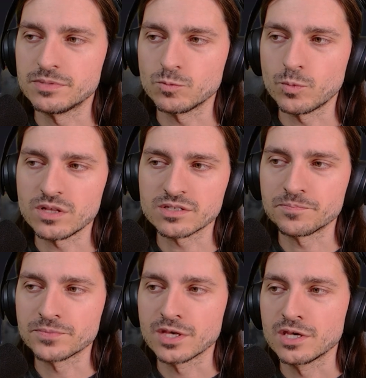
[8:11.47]
But
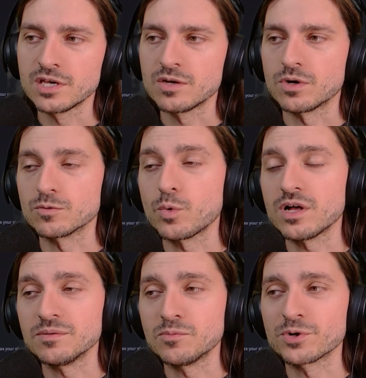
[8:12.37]

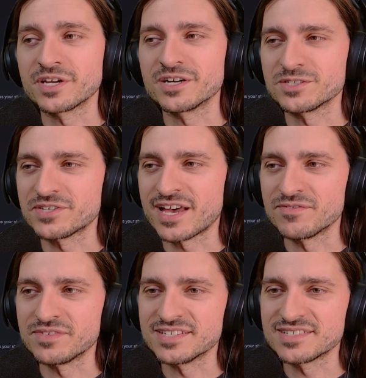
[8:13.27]
more characters
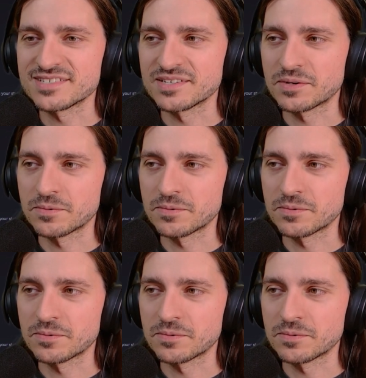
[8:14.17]
have this.